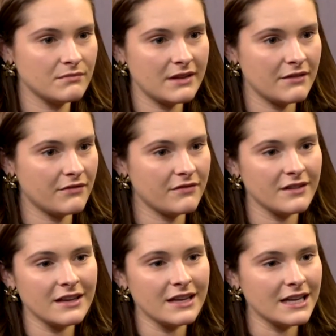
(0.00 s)
if
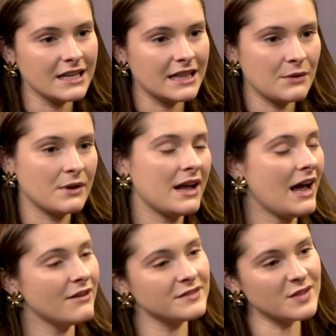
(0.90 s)
they want to
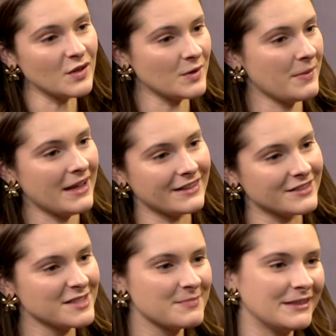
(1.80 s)
have solar
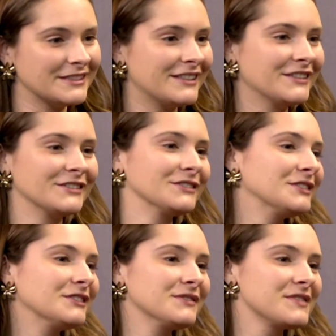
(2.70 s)
panels built on the
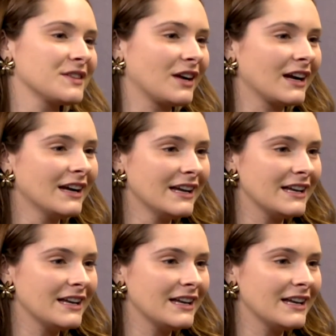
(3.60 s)
roofs, or,